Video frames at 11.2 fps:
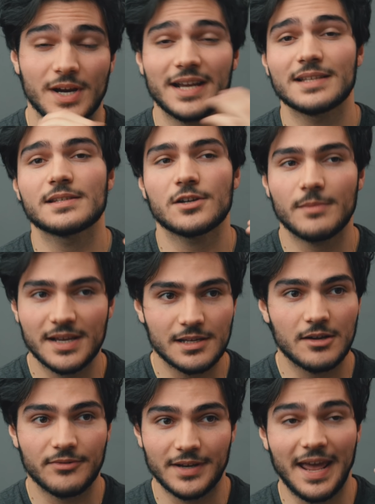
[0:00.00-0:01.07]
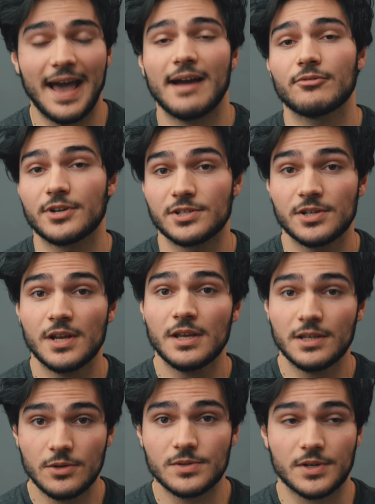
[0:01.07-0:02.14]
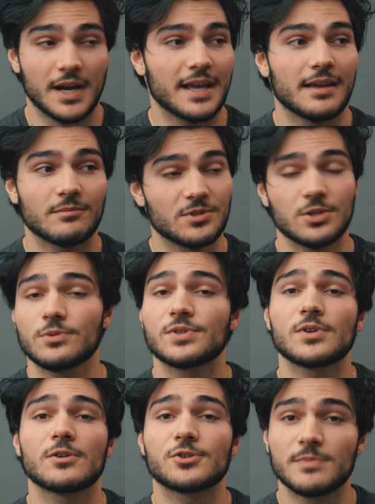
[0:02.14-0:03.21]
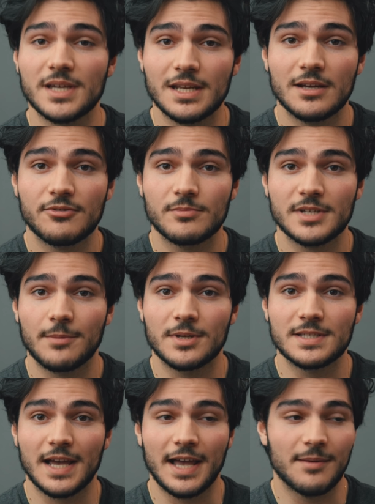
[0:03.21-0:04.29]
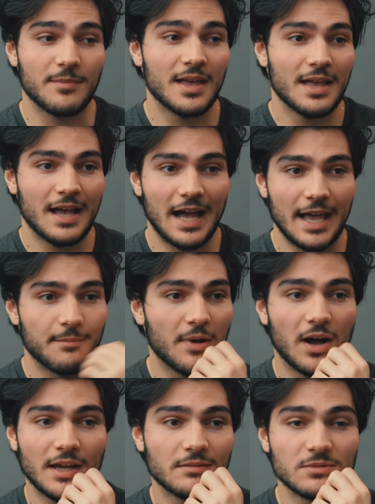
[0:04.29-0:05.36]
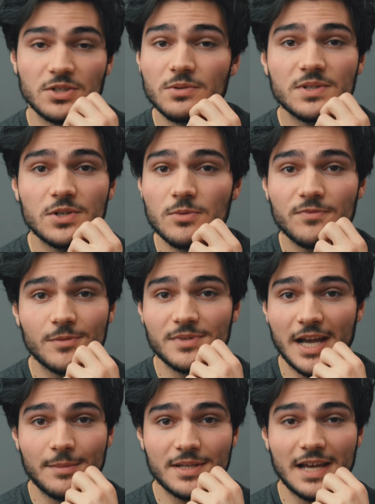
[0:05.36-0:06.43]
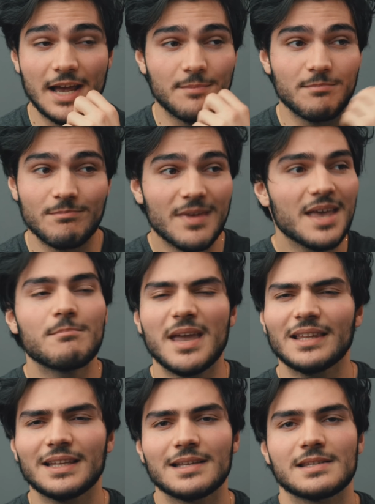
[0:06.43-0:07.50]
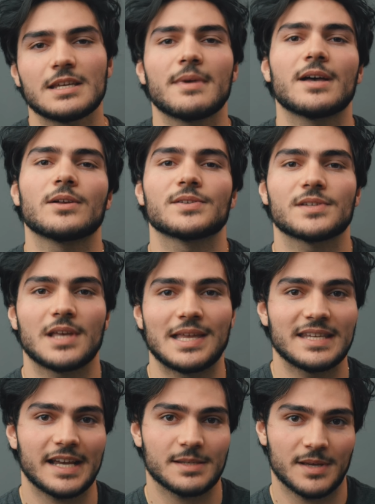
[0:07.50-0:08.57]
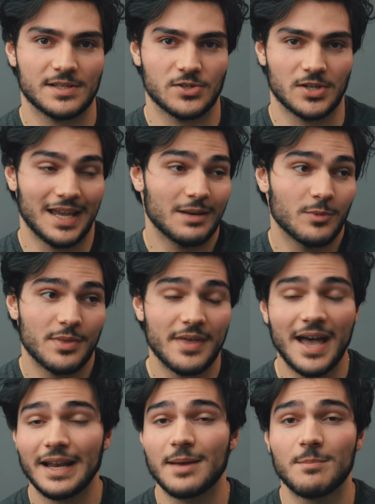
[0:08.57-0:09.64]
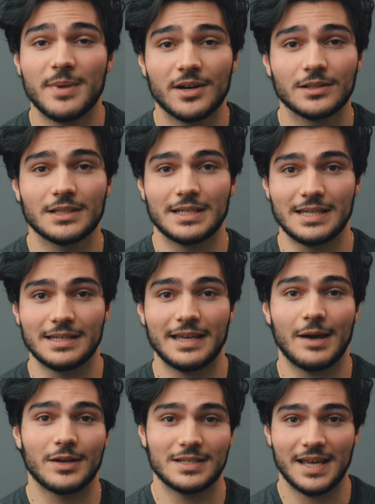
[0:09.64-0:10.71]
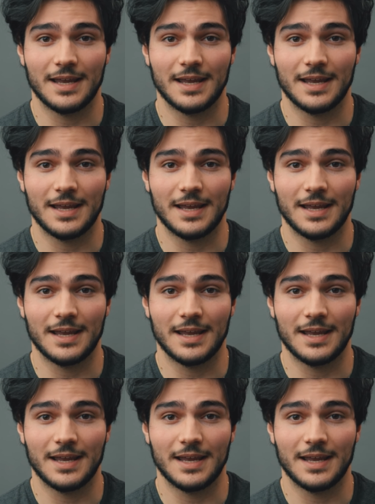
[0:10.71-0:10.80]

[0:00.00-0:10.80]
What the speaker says: I consider myself an average user. I use social media from time to time. I'm on YouTube from time to time. Mainly it's emails and text messaging. And with that, I barely eke out a day.